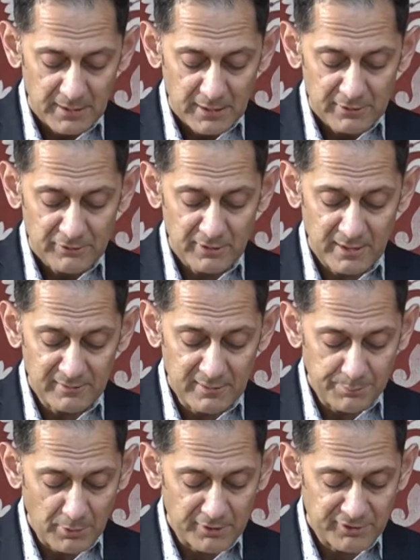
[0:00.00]
She is a
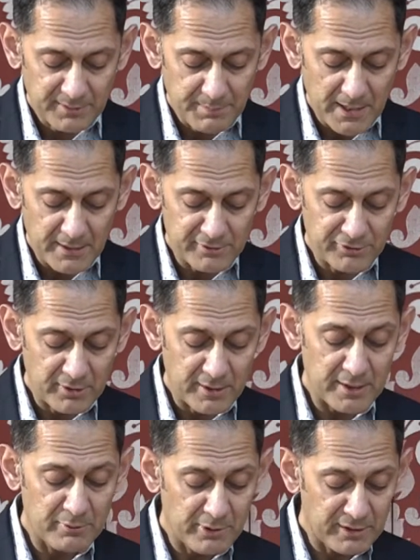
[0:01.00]
project manager
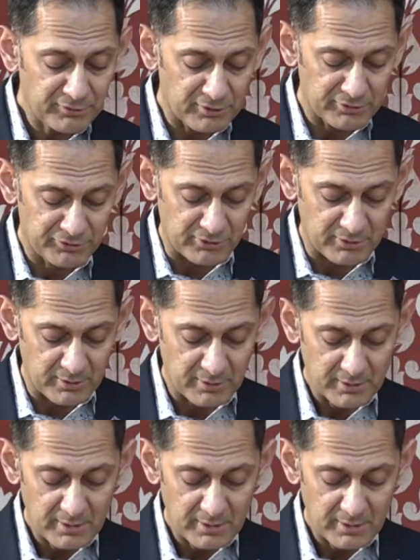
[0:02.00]
and researcher